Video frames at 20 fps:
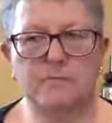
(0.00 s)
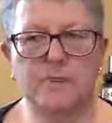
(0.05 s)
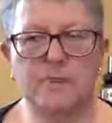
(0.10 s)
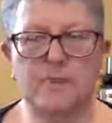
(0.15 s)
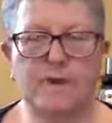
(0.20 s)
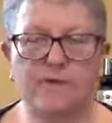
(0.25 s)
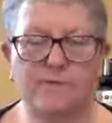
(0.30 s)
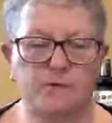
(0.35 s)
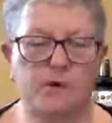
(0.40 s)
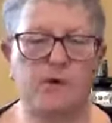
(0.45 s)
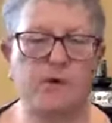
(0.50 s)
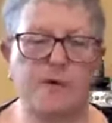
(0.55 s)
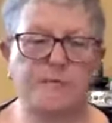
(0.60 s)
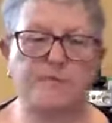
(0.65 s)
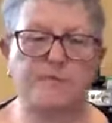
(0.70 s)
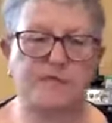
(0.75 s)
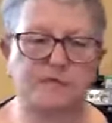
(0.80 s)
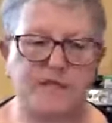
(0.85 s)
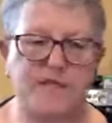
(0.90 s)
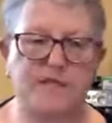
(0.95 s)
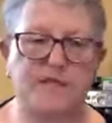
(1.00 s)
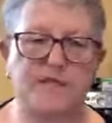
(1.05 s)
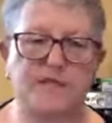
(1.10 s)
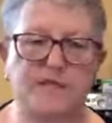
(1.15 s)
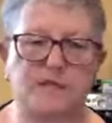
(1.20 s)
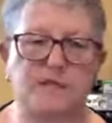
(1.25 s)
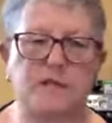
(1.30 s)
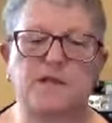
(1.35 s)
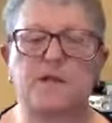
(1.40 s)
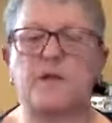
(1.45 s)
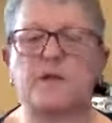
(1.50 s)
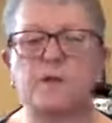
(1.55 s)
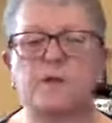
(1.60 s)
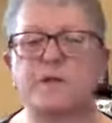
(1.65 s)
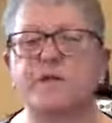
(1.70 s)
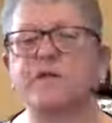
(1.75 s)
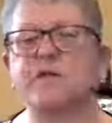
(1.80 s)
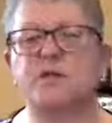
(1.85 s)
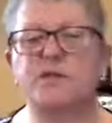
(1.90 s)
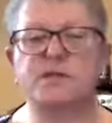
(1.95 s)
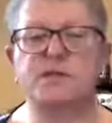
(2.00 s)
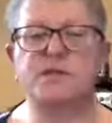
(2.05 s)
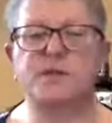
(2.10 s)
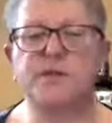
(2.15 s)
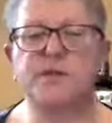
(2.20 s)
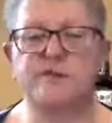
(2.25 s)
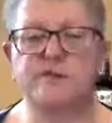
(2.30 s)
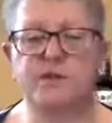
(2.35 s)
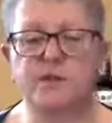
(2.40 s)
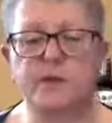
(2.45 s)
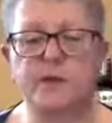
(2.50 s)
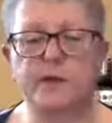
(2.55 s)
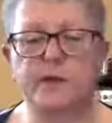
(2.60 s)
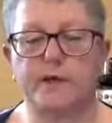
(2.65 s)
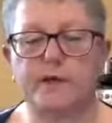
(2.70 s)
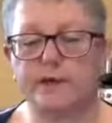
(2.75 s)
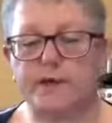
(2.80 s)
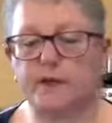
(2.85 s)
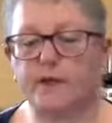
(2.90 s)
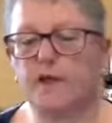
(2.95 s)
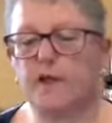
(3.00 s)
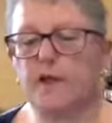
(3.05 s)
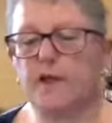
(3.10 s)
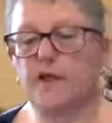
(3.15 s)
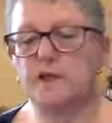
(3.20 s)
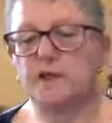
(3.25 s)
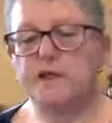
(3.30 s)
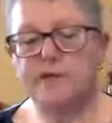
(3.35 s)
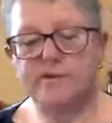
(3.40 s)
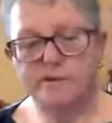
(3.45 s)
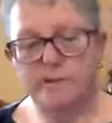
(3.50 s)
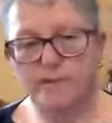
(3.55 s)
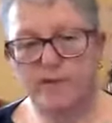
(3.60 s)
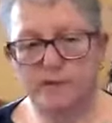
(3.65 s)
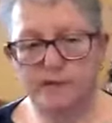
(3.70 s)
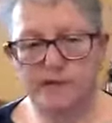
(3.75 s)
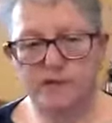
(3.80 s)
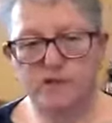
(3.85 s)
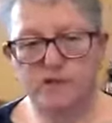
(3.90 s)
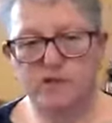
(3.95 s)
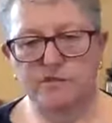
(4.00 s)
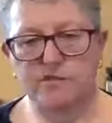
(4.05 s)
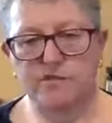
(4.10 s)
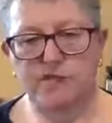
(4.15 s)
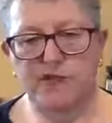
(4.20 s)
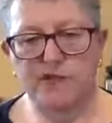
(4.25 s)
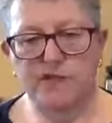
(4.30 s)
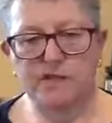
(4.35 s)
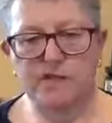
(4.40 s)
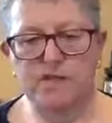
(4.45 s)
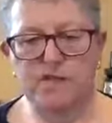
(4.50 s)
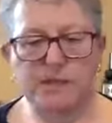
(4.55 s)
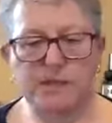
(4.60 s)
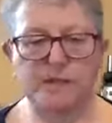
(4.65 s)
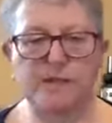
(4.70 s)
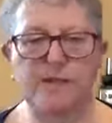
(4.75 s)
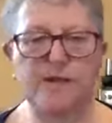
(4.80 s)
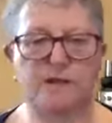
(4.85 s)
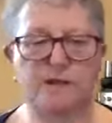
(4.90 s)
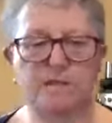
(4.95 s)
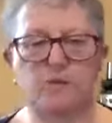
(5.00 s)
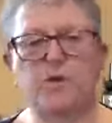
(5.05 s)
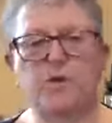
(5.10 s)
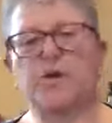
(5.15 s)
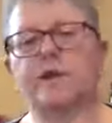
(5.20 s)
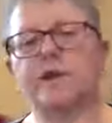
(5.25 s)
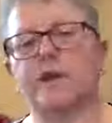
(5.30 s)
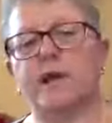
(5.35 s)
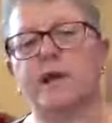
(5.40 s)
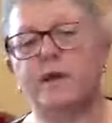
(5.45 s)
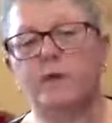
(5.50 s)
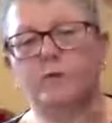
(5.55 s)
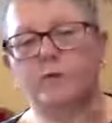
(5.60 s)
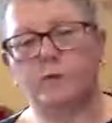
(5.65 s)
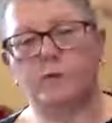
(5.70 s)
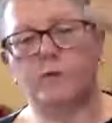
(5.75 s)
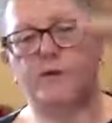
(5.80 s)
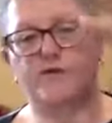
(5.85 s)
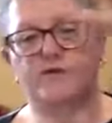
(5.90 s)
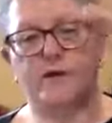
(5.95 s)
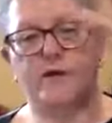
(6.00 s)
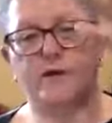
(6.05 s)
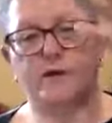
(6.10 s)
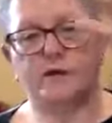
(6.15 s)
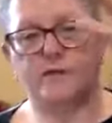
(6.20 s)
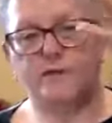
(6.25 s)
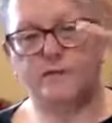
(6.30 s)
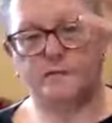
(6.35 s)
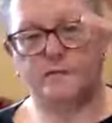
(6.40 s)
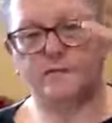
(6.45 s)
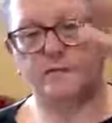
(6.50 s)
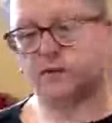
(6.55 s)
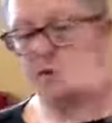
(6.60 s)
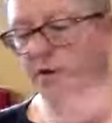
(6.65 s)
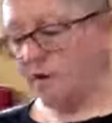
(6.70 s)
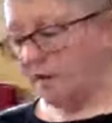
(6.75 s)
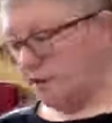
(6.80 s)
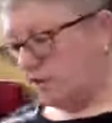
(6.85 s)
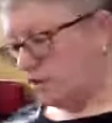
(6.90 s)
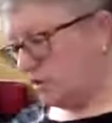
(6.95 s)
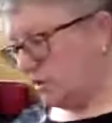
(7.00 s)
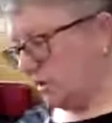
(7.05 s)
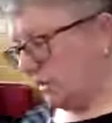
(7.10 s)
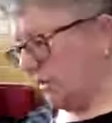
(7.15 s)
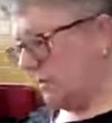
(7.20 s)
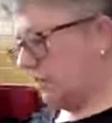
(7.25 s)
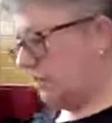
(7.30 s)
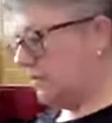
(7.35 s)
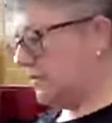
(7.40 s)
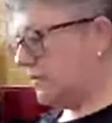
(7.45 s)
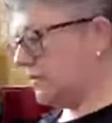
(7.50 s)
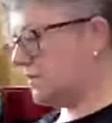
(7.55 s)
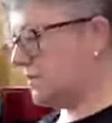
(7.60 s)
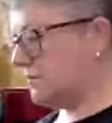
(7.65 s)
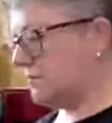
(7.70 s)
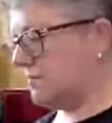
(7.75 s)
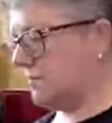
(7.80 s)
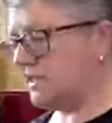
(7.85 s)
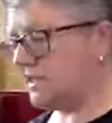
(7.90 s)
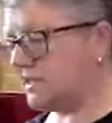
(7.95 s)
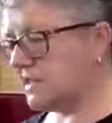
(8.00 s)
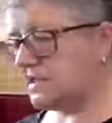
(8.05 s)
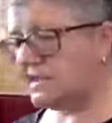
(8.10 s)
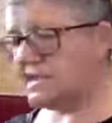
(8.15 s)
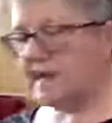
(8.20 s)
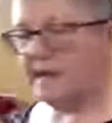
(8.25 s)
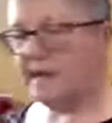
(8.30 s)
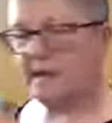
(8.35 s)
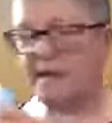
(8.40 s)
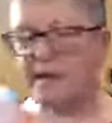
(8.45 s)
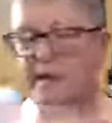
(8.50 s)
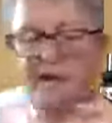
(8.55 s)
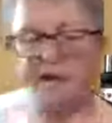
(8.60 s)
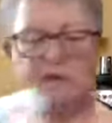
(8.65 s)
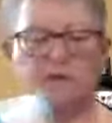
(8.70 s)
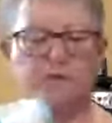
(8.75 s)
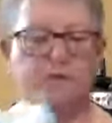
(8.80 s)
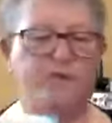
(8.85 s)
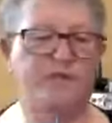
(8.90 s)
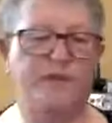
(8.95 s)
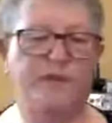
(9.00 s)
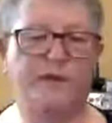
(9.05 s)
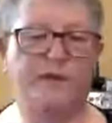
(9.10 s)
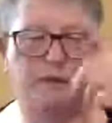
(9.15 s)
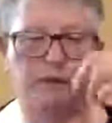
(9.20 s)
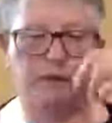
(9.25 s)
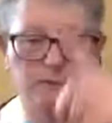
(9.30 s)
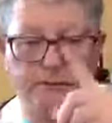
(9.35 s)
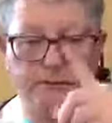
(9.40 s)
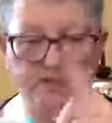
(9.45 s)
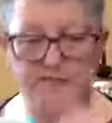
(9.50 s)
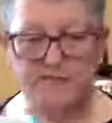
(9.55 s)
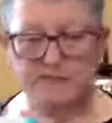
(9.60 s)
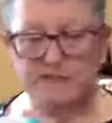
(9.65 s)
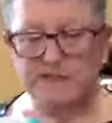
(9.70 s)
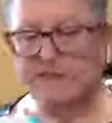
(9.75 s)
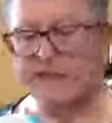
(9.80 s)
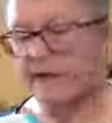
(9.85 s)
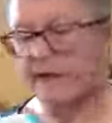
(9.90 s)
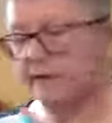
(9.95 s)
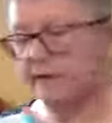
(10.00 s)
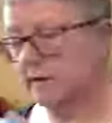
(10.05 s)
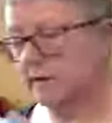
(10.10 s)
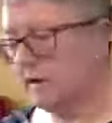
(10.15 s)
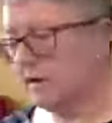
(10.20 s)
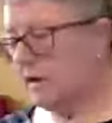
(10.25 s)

about 4 grams of yeast. And I will mix those together very quickly, leave them on the bench overnight. When I come out in the morning, they will be very full. I usually use this container, and it will fill this container.